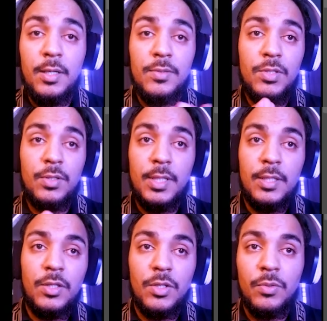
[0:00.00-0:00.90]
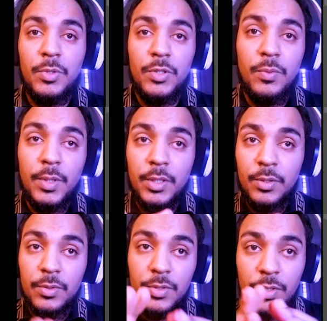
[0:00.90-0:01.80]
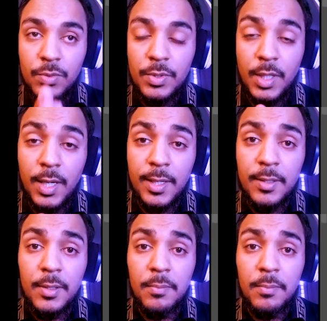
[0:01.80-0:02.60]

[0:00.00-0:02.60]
so that, you know, we don't want to go too dark,